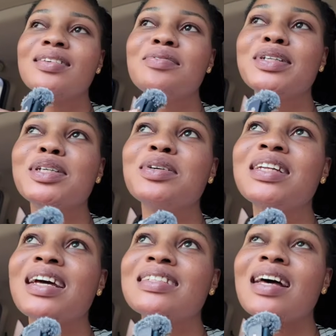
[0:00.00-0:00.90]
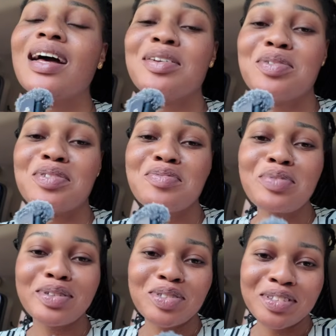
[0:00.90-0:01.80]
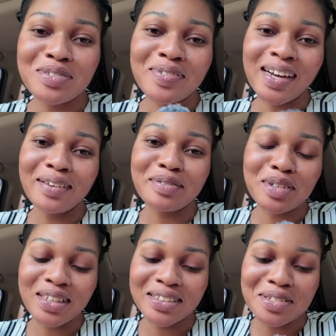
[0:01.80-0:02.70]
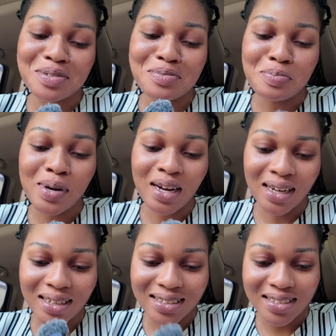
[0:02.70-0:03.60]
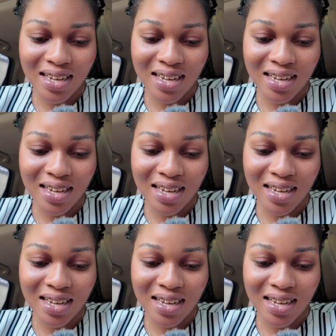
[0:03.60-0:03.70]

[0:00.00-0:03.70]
For someone that is arguing for just $5 to park his